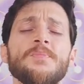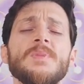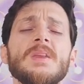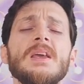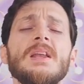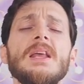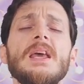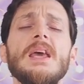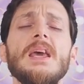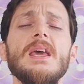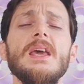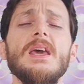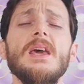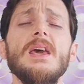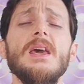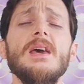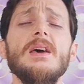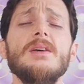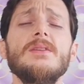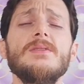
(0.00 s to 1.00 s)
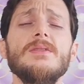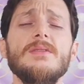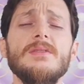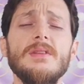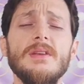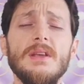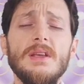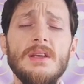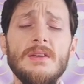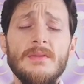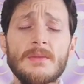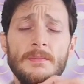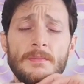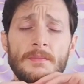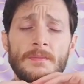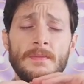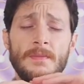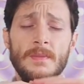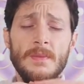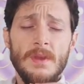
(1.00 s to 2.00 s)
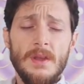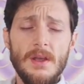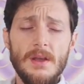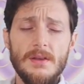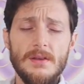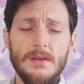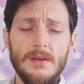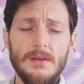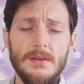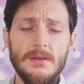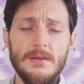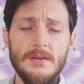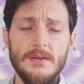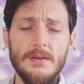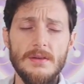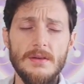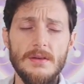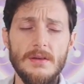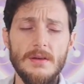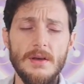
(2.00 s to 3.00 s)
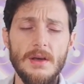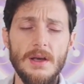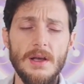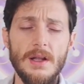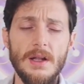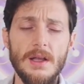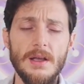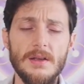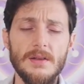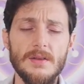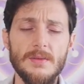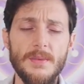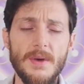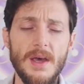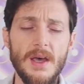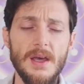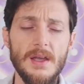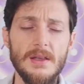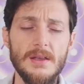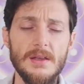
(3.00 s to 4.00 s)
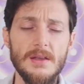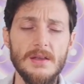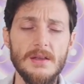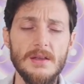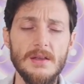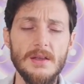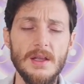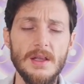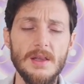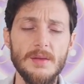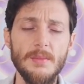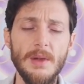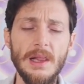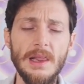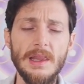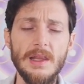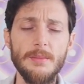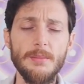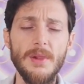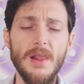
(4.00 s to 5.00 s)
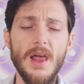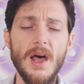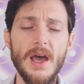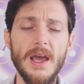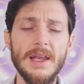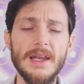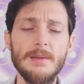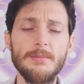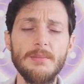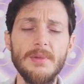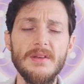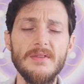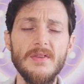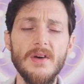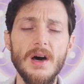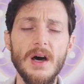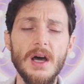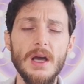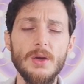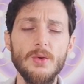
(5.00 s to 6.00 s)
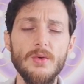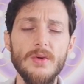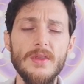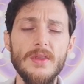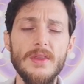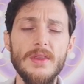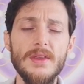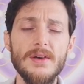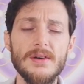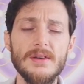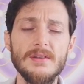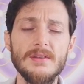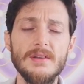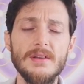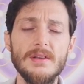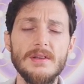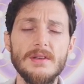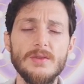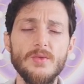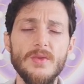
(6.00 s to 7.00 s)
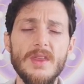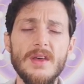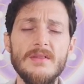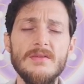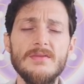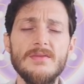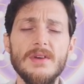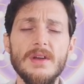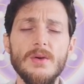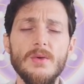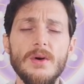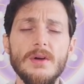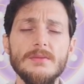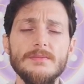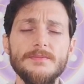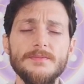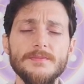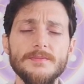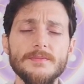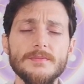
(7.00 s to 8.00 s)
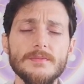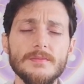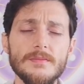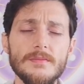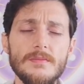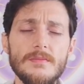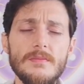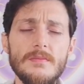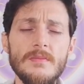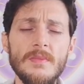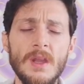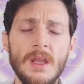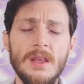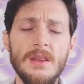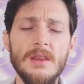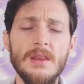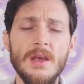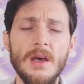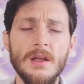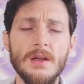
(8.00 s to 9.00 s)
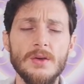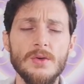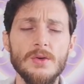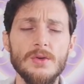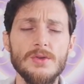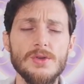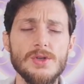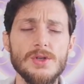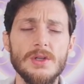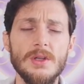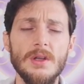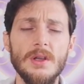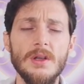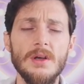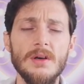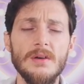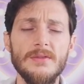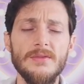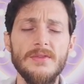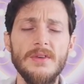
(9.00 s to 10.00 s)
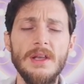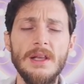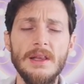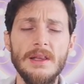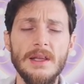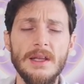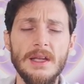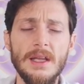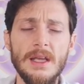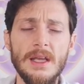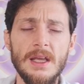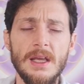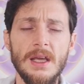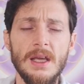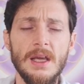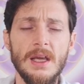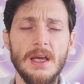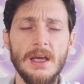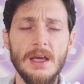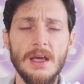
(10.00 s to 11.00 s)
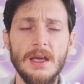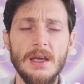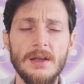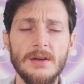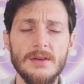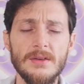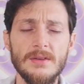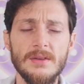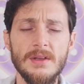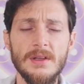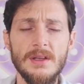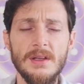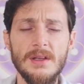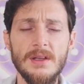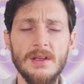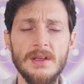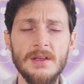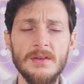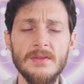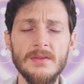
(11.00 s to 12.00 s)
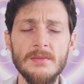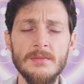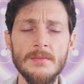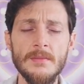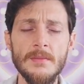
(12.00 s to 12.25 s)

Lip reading: Inhale, receive. Exhale, expand and multiply and amplify with the resonance with everyone in the unconditional love field. Inhale, receive.